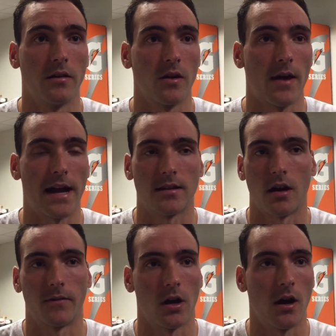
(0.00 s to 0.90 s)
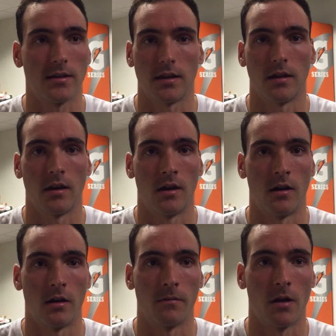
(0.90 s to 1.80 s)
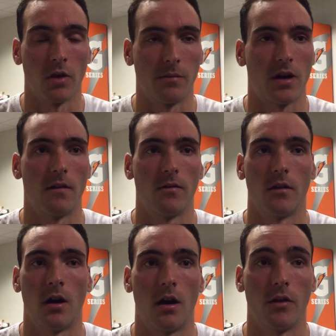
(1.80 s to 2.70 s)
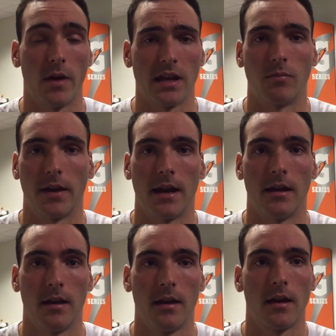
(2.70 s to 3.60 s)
So hats off to Austin. I'm really proud of the way he played.